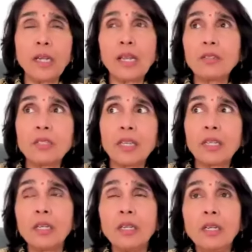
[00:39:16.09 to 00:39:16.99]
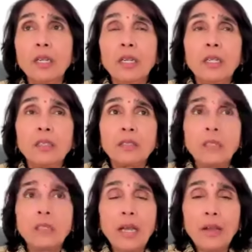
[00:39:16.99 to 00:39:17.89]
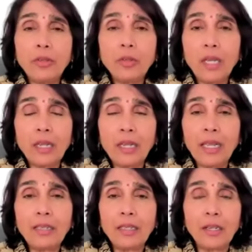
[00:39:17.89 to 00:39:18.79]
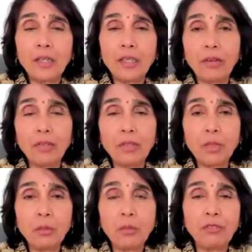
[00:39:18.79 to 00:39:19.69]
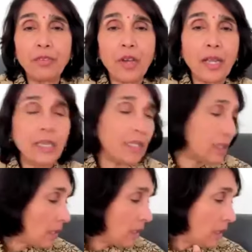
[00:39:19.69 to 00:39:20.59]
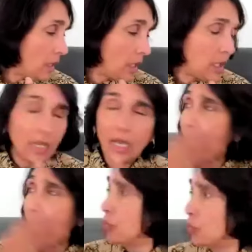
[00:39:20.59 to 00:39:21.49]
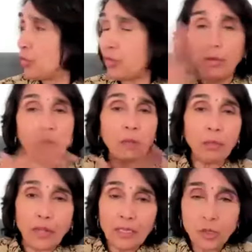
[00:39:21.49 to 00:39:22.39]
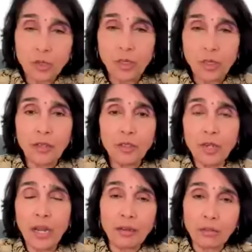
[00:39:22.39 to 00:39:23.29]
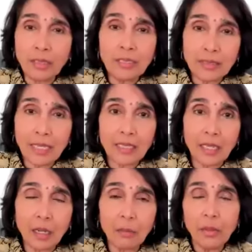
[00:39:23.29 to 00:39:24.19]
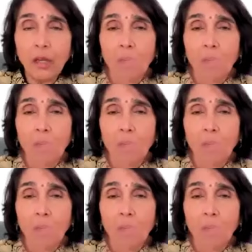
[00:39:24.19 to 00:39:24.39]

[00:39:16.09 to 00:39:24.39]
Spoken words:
And I was like, somehow you get led there and everything will be fine. And I moved from one place to another. I reset up.